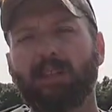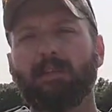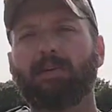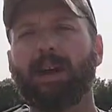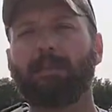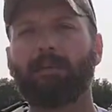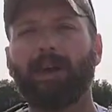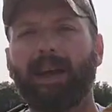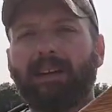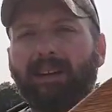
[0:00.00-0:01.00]
to the proper
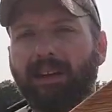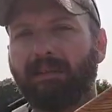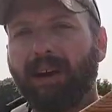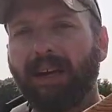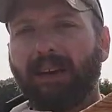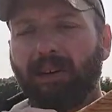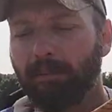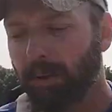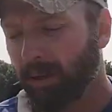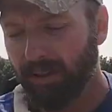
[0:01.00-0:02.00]
paddle. Like right now I'm
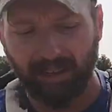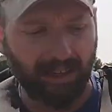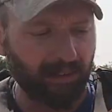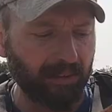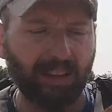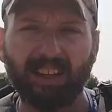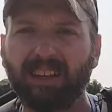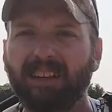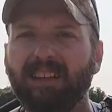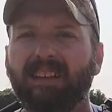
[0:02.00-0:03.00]
bogged down
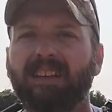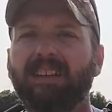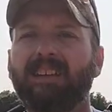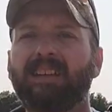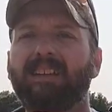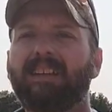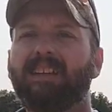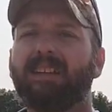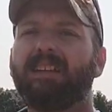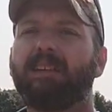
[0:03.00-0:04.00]
in
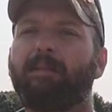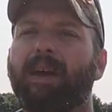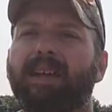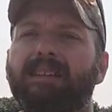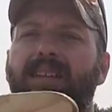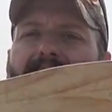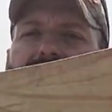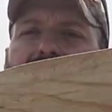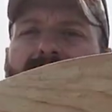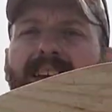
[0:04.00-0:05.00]
the lily pads again.
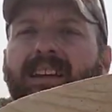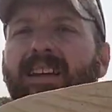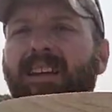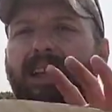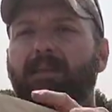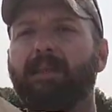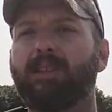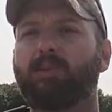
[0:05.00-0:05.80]
And I'm gonna